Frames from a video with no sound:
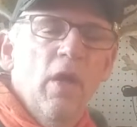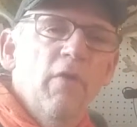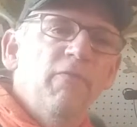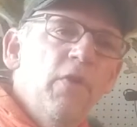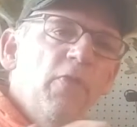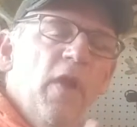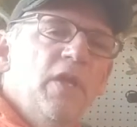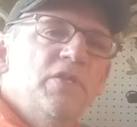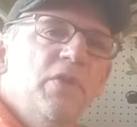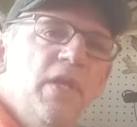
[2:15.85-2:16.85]
a few
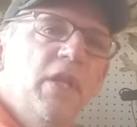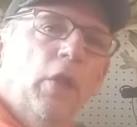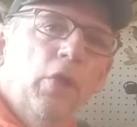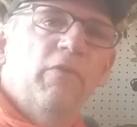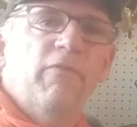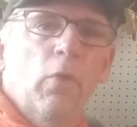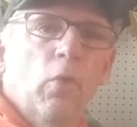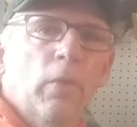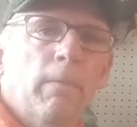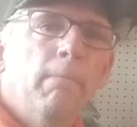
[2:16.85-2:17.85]
things you need to look for,